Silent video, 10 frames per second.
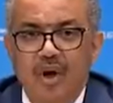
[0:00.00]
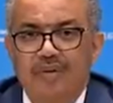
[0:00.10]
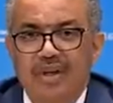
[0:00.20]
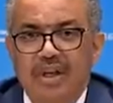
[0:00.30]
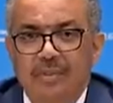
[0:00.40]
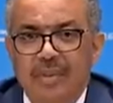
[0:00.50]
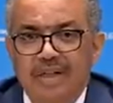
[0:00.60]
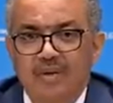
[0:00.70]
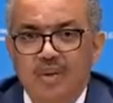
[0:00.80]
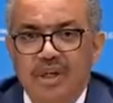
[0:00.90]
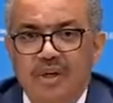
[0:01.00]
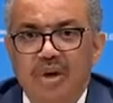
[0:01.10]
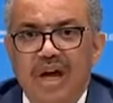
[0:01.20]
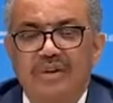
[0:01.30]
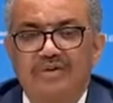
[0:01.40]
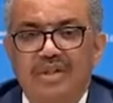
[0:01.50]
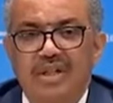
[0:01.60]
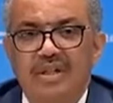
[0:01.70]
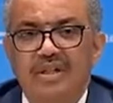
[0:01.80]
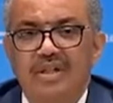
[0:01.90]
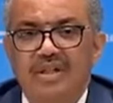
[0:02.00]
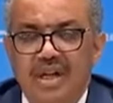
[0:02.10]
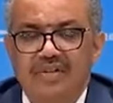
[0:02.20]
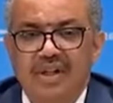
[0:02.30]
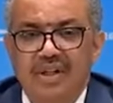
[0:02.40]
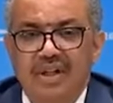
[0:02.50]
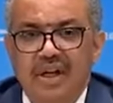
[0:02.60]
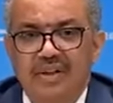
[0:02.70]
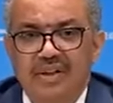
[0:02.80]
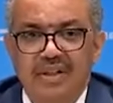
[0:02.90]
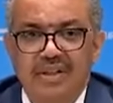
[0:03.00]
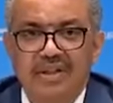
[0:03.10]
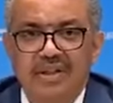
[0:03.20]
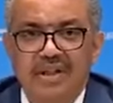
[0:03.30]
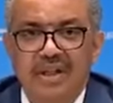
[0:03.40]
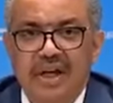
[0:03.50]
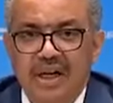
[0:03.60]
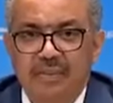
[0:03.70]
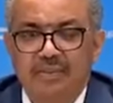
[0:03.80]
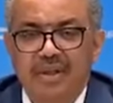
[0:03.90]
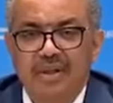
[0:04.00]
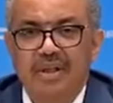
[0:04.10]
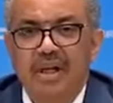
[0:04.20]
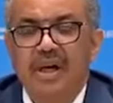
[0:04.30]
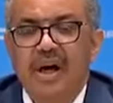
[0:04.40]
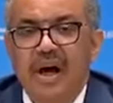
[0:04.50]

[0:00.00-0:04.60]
Over the past week, we have seen several countries that appeared